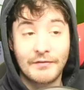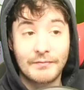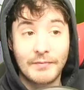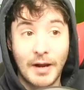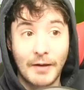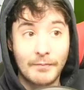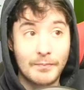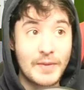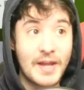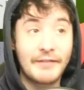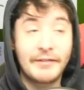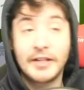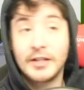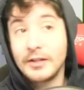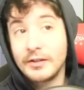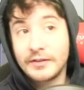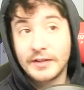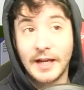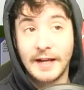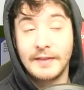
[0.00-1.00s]
I've never
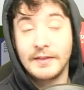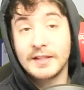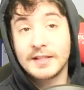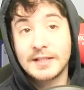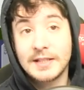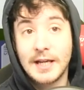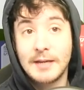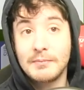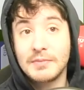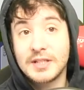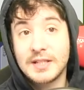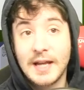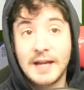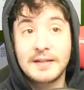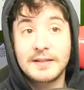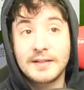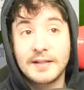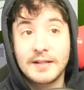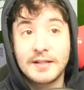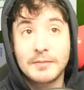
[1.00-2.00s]
heard that in the same
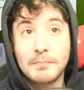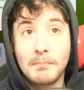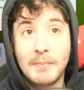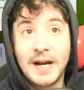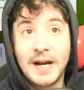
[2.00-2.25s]
sentence,